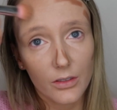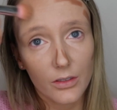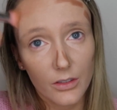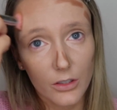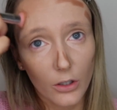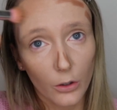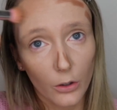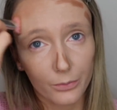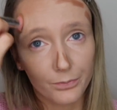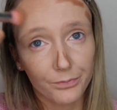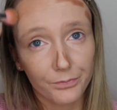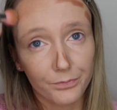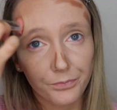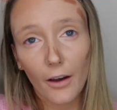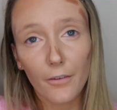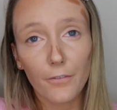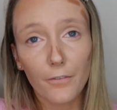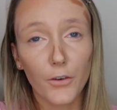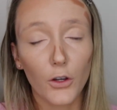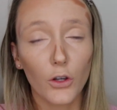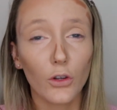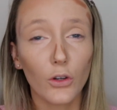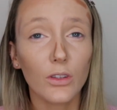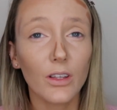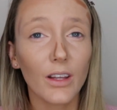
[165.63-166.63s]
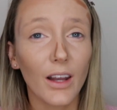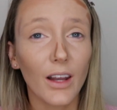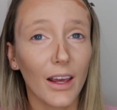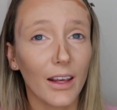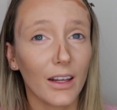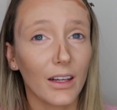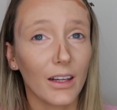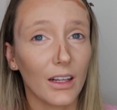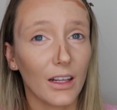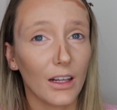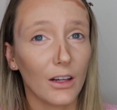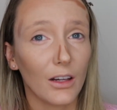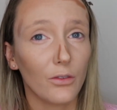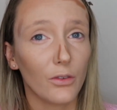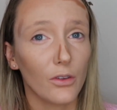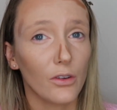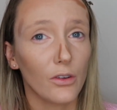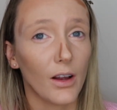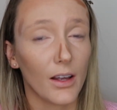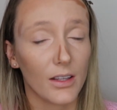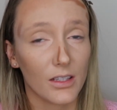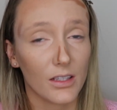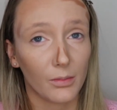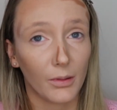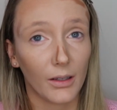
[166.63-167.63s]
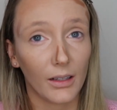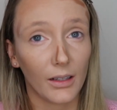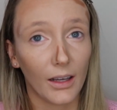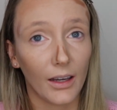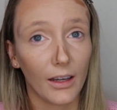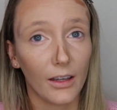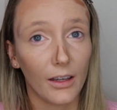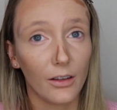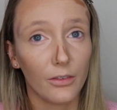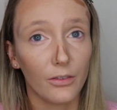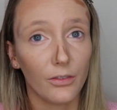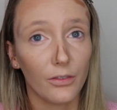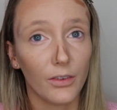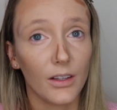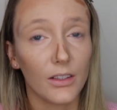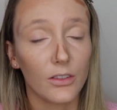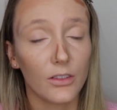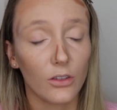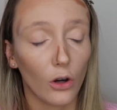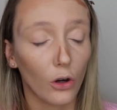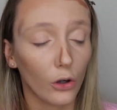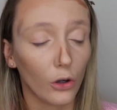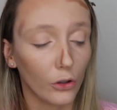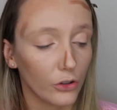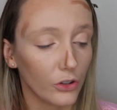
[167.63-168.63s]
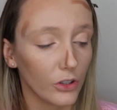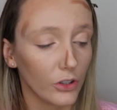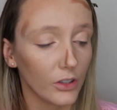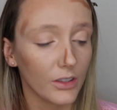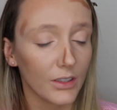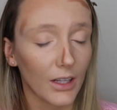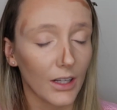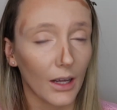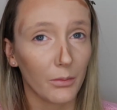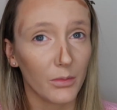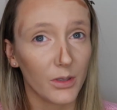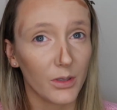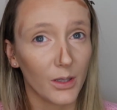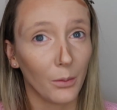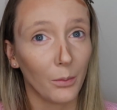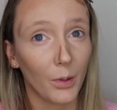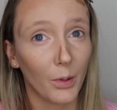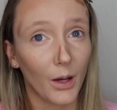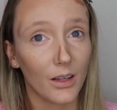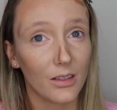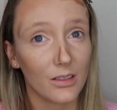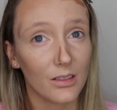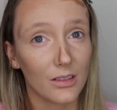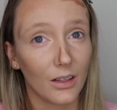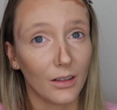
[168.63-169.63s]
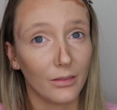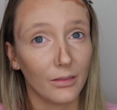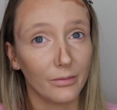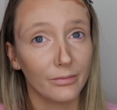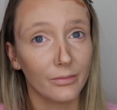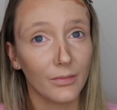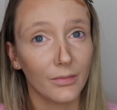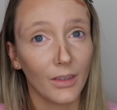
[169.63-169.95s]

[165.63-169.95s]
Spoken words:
So, a food that I could eat for the rest of my life is 110% pasta.